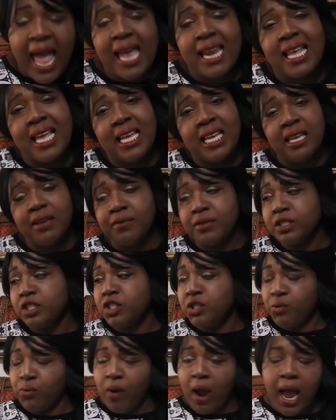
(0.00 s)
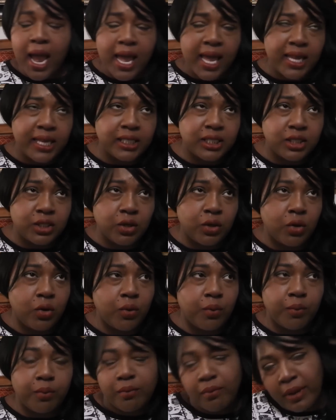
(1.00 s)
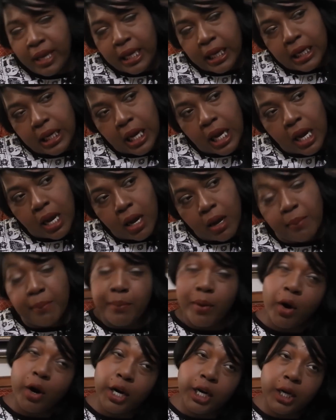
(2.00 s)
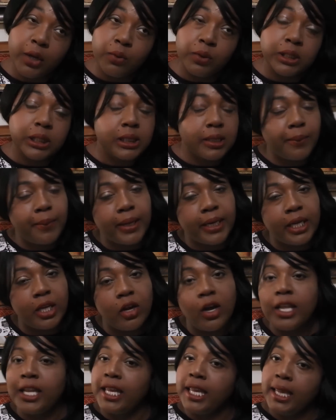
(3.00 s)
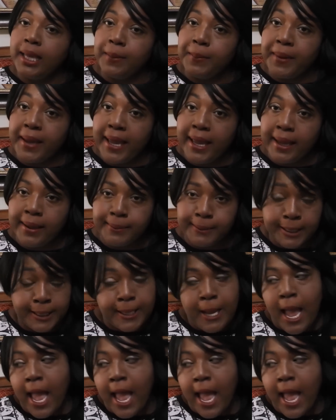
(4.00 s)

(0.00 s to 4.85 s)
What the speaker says: And I even tried to make a bargain with somebody on eBay,